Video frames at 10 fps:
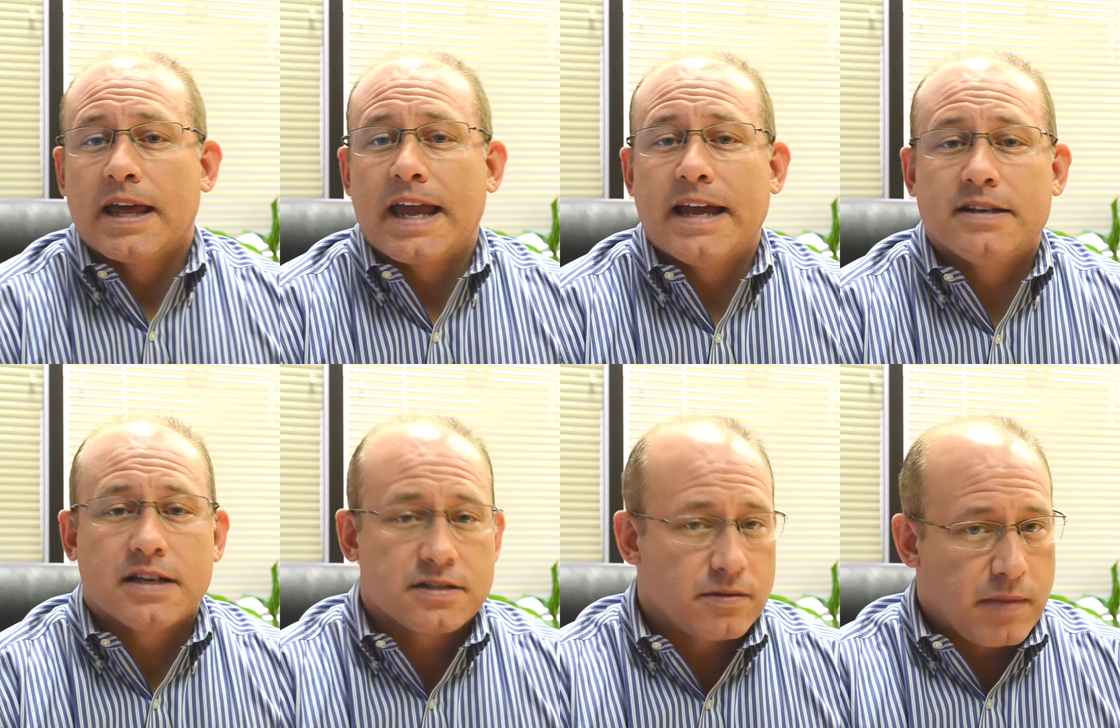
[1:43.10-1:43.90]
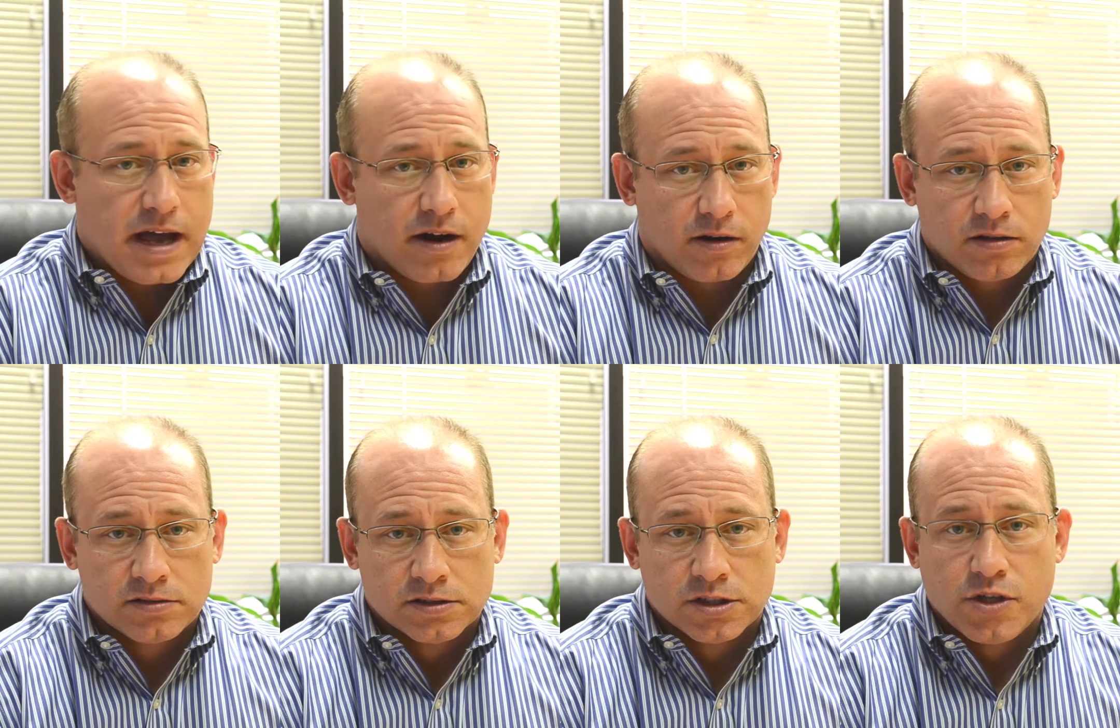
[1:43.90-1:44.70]
It doesn't matter.
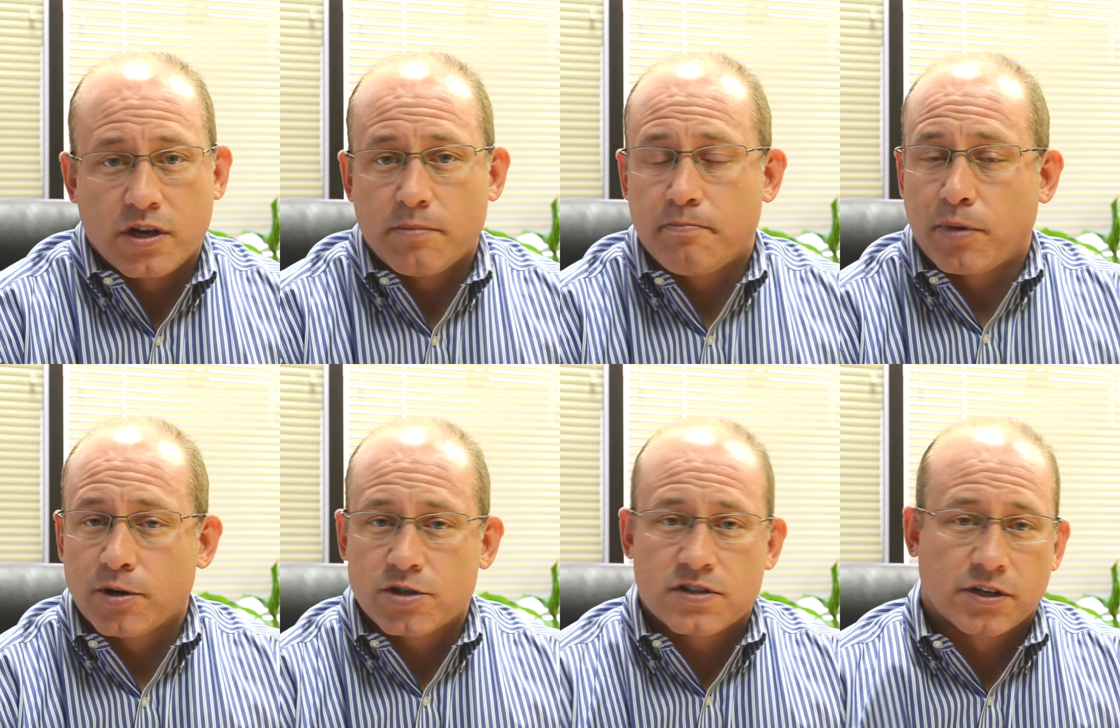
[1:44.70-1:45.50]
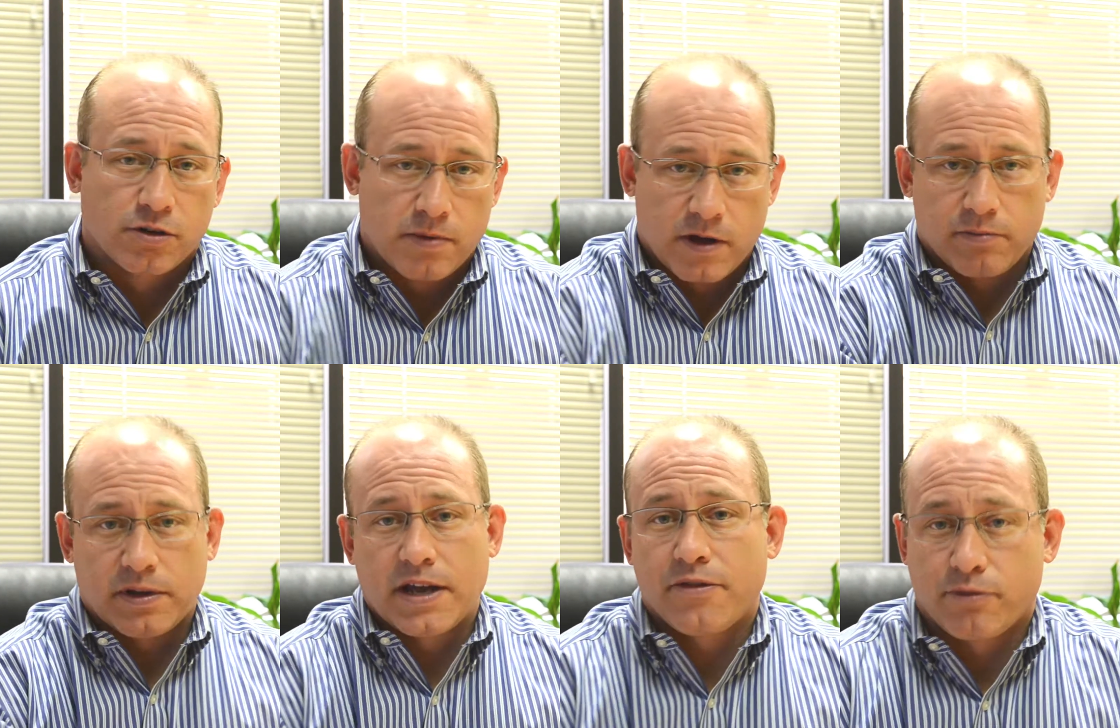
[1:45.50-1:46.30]
You can purchase a group health
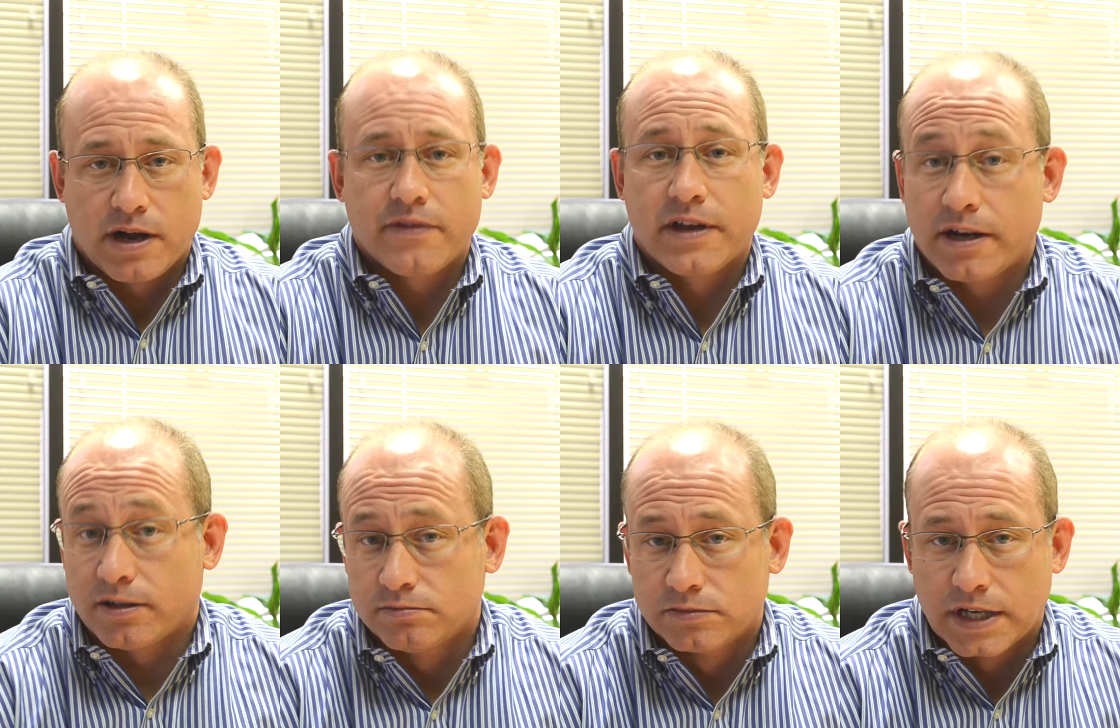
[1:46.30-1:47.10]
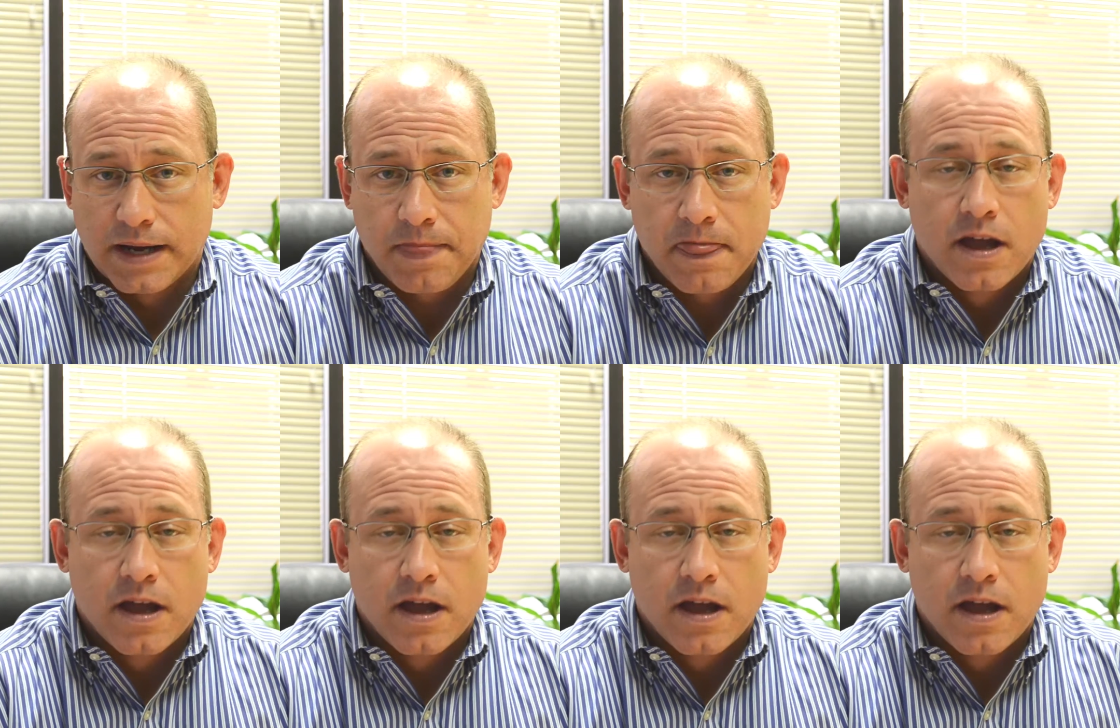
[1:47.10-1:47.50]
plan throughout the year. Okay?